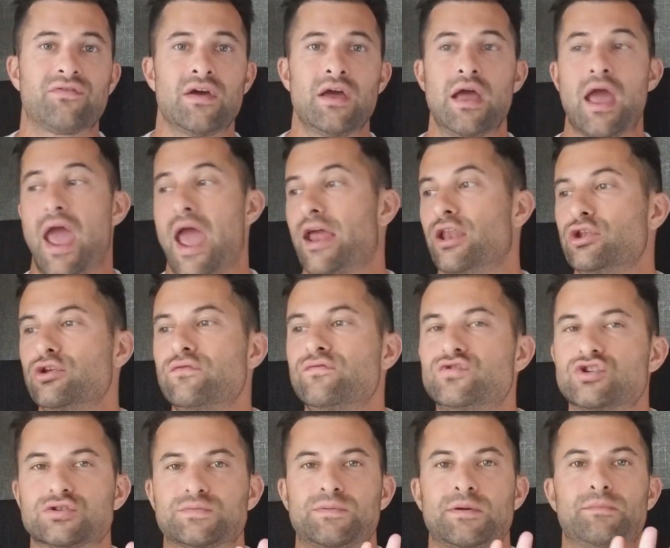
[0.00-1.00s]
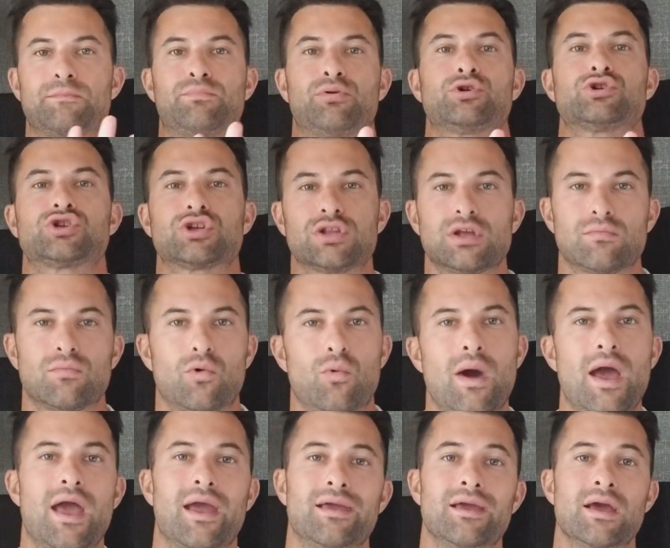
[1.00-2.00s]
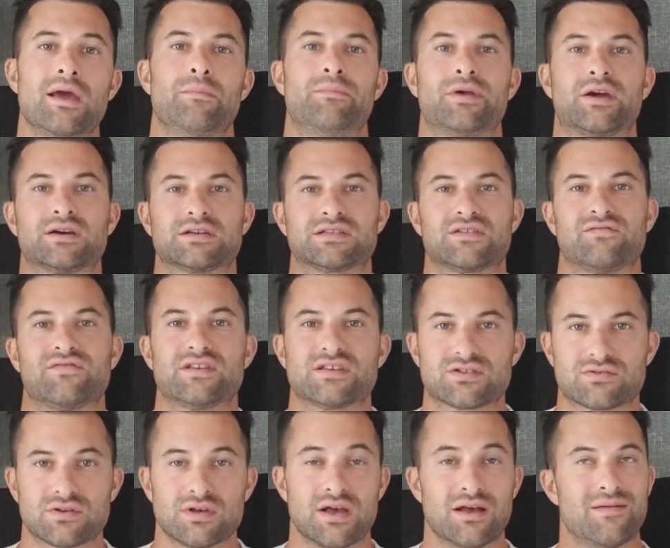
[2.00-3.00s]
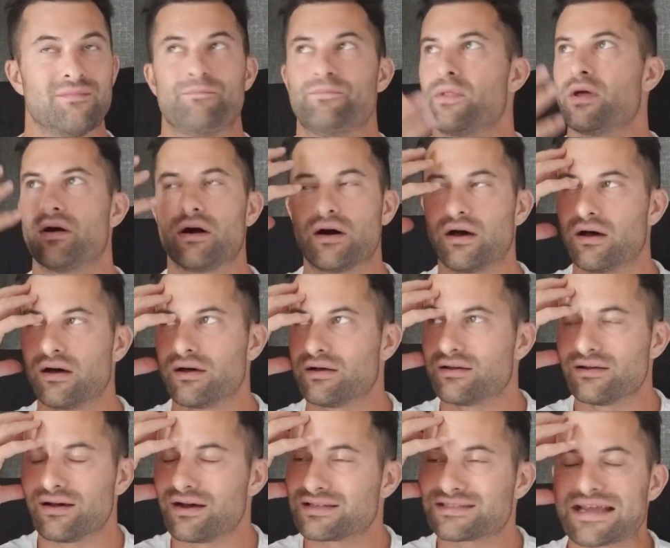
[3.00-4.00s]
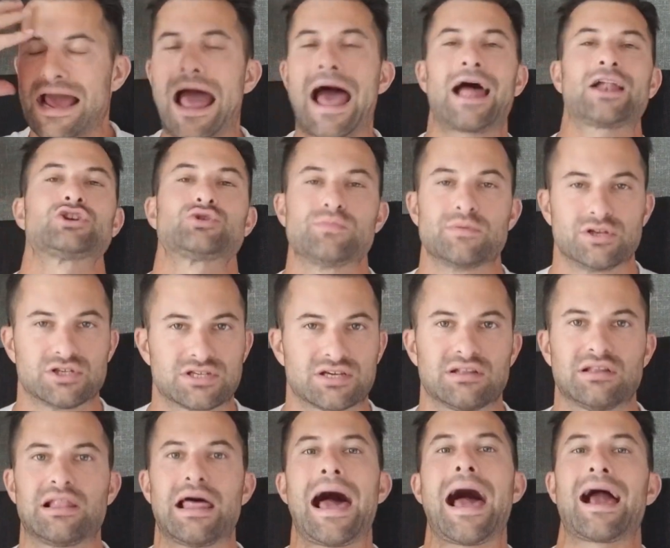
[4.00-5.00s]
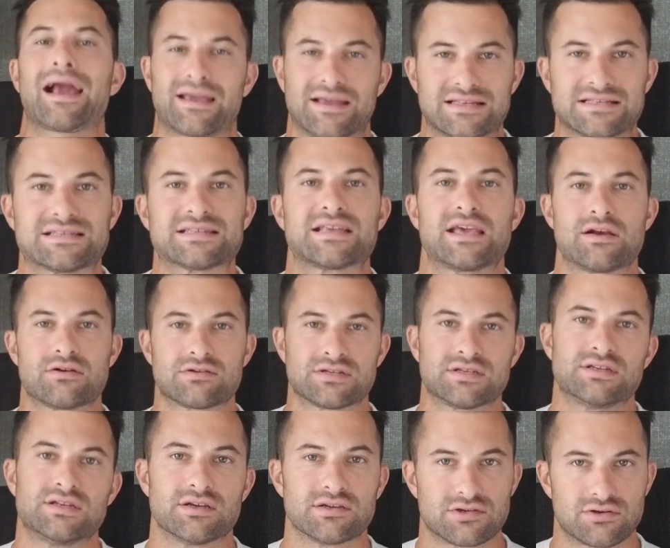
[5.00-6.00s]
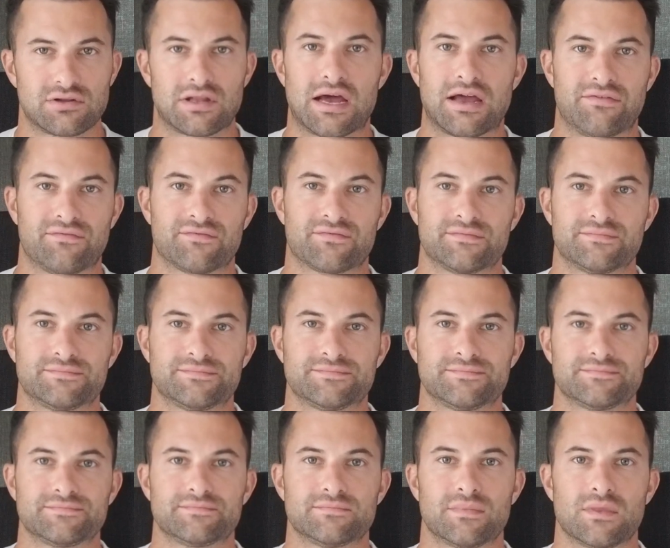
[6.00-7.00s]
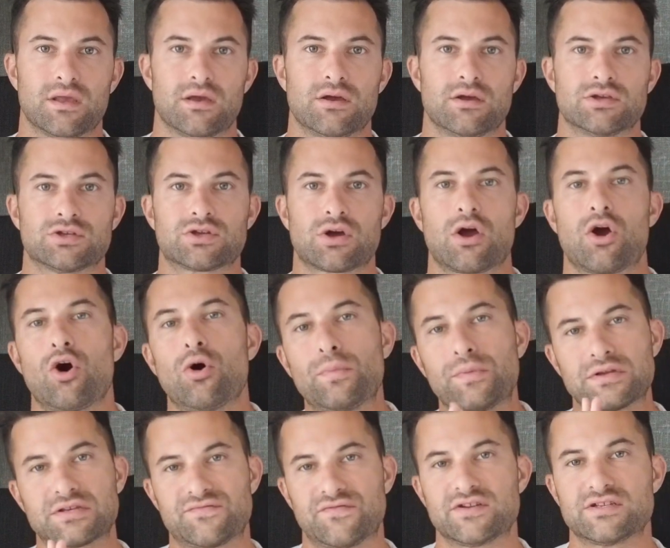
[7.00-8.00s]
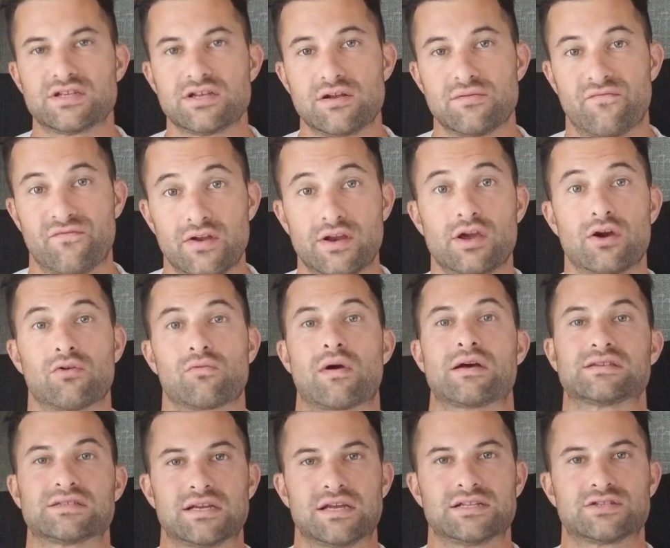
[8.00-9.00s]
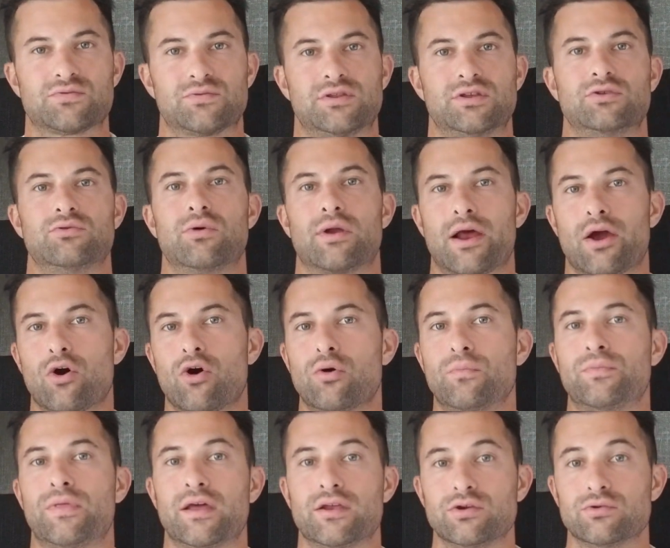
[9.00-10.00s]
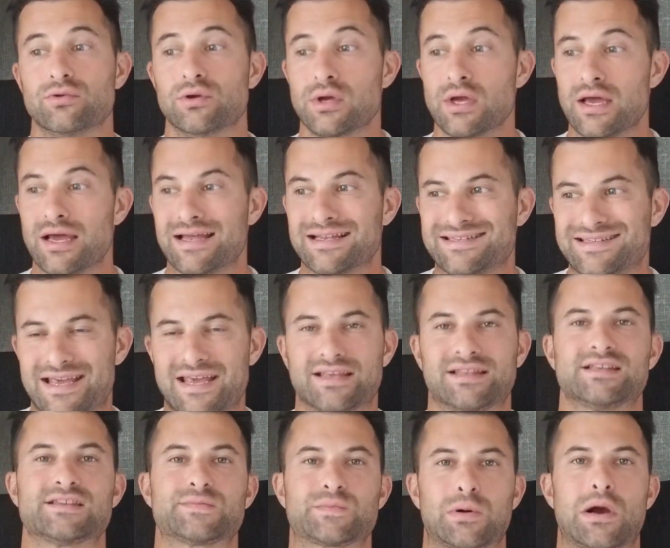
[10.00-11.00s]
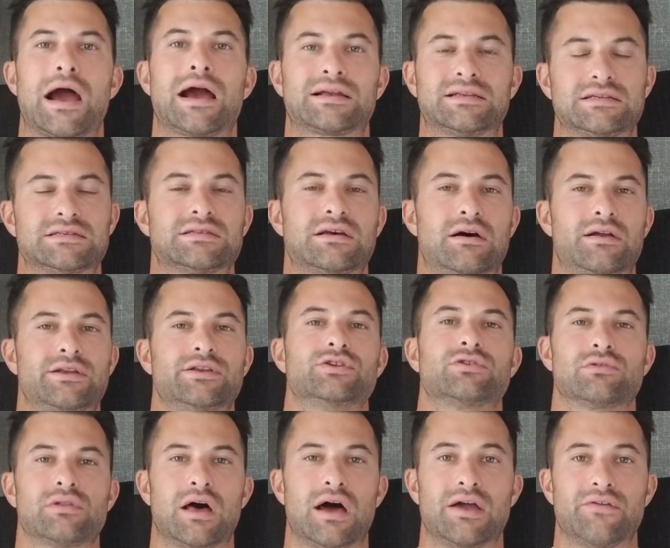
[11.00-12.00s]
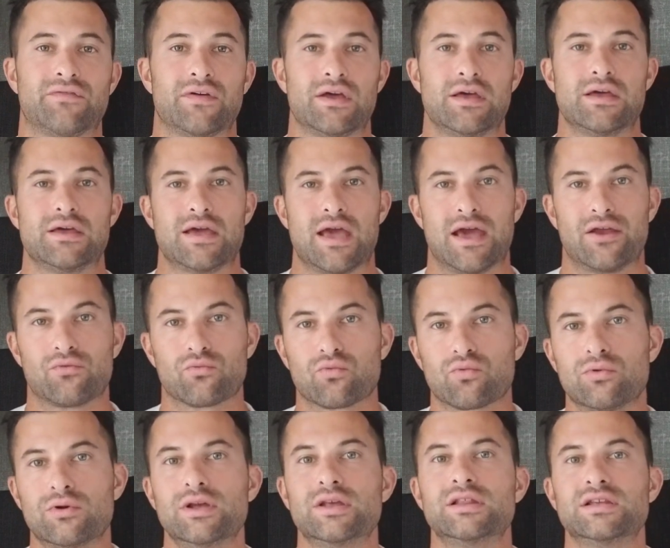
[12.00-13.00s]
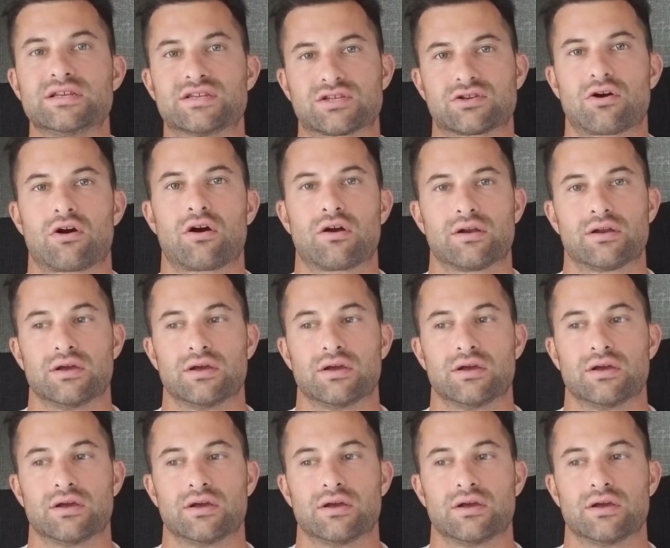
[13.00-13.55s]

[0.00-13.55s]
And you've just been pushing them away because of this attachment to lack and scarcity in your life. So I hope this video resonates with you, and I hope that you take this practice on in your life and really start